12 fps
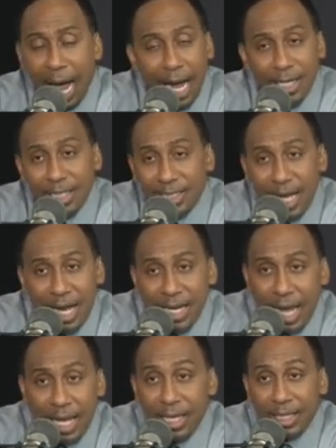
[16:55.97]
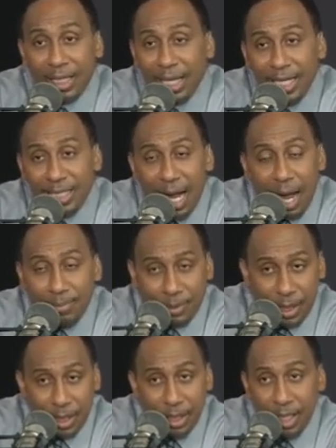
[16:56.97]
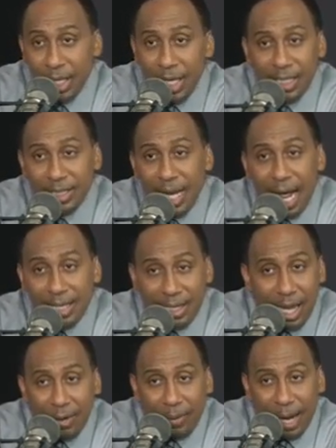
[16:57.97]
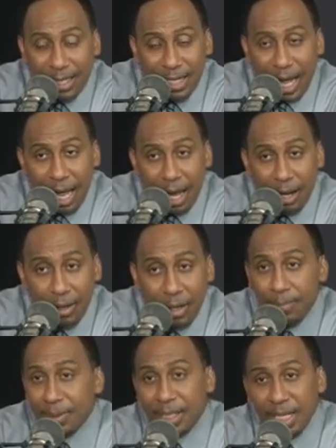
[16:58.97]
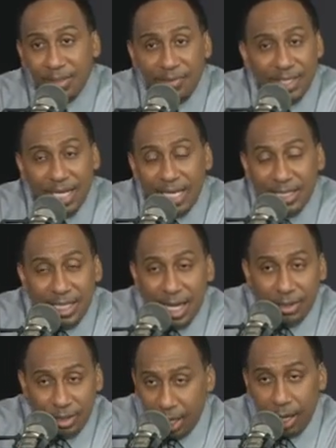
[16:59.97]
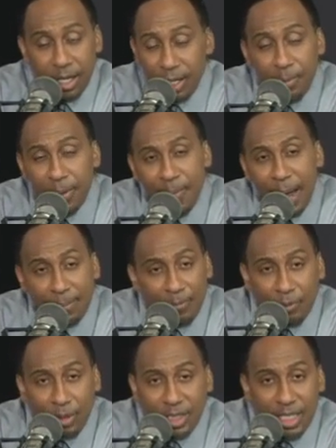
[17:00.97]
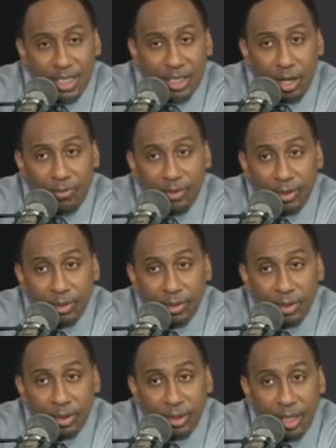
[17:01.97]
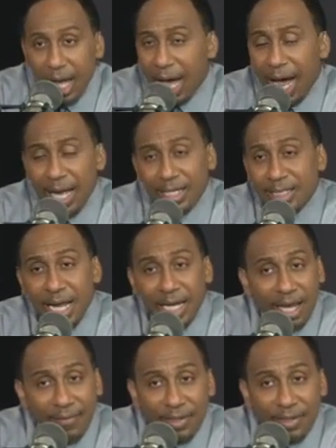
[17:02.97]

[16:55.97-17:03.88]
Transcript: I understand that Klay Thompson is not there right now because of his ACL tear. He'll be back before the season's over. I understand